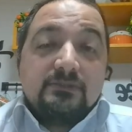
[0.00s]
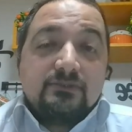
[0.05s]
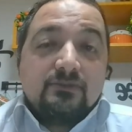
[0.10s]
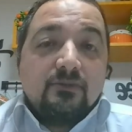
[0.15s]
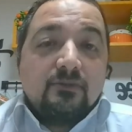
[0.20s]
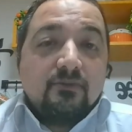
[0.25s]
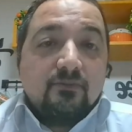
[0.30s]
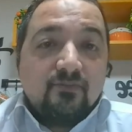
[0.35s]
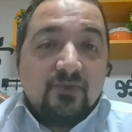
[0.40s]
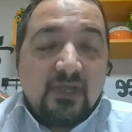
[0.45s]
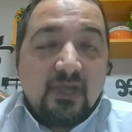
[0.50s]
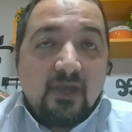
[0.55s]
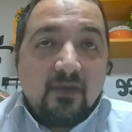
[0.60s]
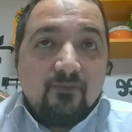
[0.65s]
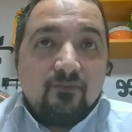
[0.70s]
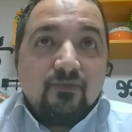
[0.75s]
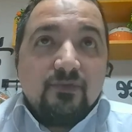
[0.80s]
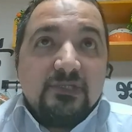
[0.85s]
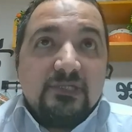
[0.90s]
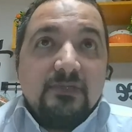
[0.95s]
So we
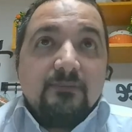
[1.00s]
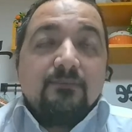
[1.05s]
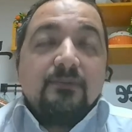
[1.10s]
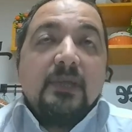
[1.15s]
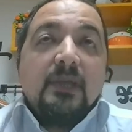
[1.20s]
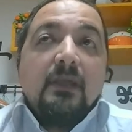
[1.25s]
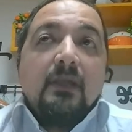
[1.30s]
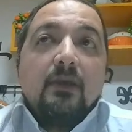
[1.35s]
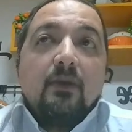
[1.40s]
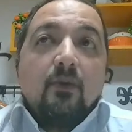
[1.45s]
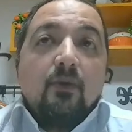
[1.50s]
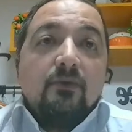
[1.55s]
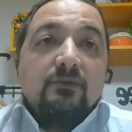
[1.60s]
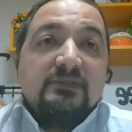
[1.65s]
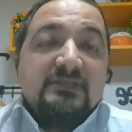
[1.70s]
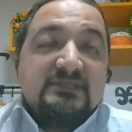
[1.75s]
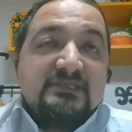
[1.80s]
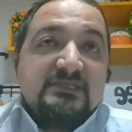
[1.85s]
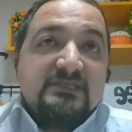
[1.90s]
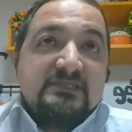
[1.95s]
have to keep all
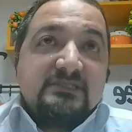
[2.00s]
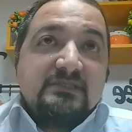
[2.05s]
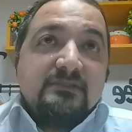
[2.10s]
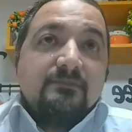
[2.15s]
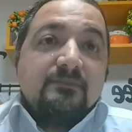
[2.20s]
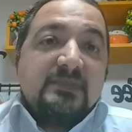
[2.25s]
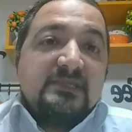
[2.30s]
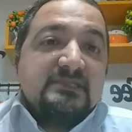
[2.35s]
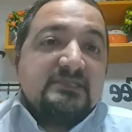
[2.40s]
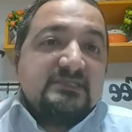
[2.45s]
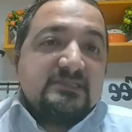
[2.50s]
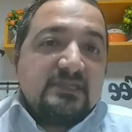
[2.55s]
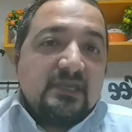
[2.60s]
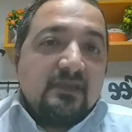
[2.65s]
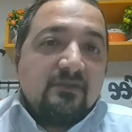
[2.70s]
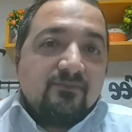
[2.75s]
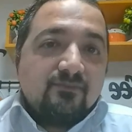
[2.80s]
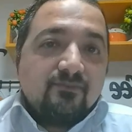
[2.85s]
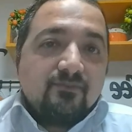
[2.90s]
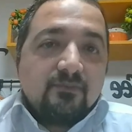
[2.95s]
the system in
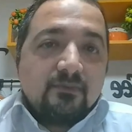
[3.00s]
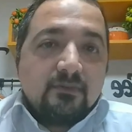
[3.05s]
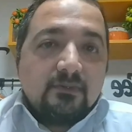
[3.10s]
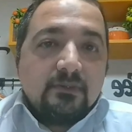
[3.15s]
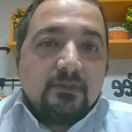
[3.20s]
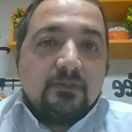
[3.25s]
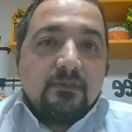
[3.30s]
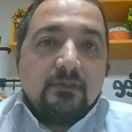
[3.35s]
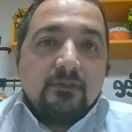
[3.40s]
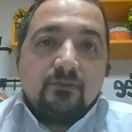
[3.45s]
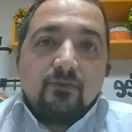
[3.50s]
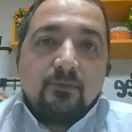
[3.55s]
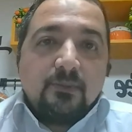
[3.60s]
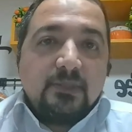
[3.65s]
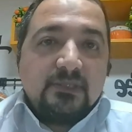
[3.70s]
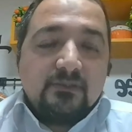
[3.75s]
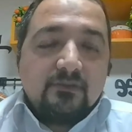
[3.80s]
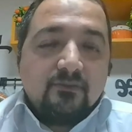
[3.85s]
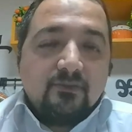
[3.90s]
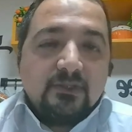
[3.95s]
safe, no
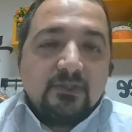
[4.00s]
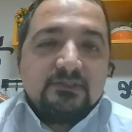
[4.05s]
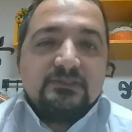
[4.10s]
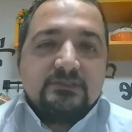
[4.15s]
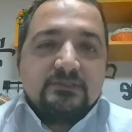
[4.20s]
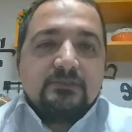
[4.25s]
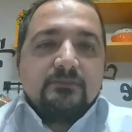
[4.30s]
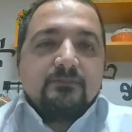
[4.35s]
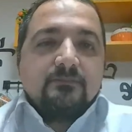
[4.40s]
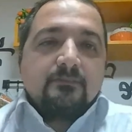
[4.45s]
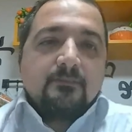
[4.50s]
matter what.